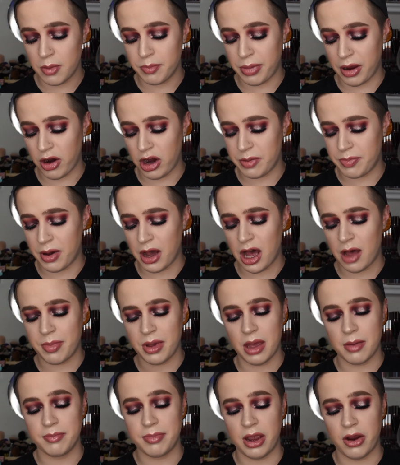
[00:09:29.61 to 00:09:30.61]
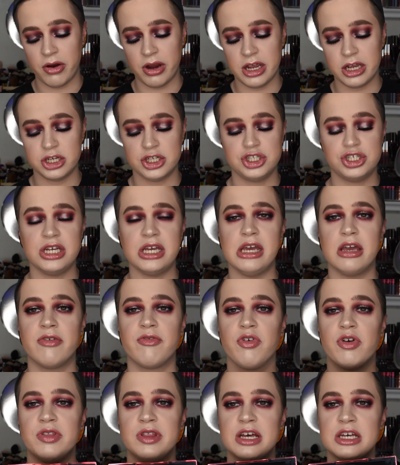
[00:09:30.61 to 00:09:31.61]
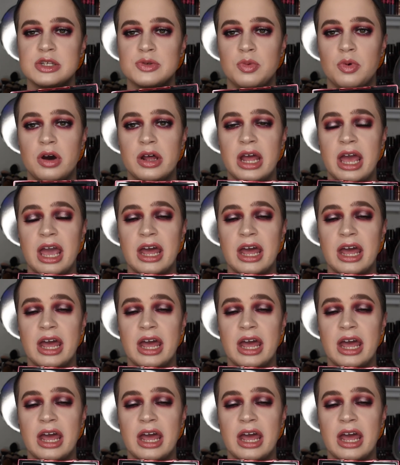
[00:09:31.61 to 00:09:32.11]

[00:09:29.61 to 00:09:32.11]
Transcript: Berry Pop and Berry Chic for this one,